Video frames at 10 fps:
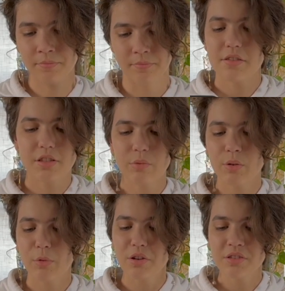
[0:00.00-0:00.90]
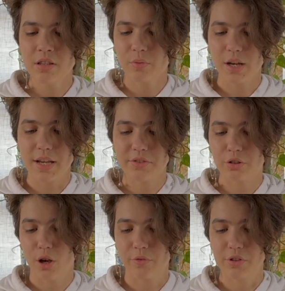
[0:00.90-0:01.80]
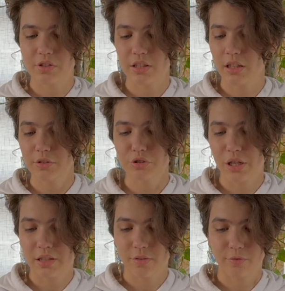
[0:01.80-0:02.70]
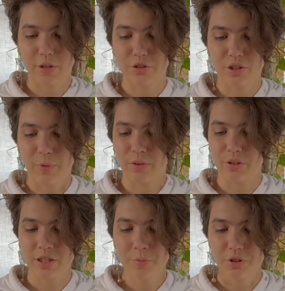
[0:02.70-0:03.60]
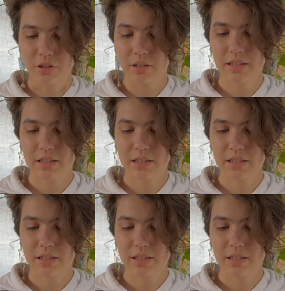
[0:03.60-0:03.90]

So when Marcy arrives and offers another chance at friendship and redemption,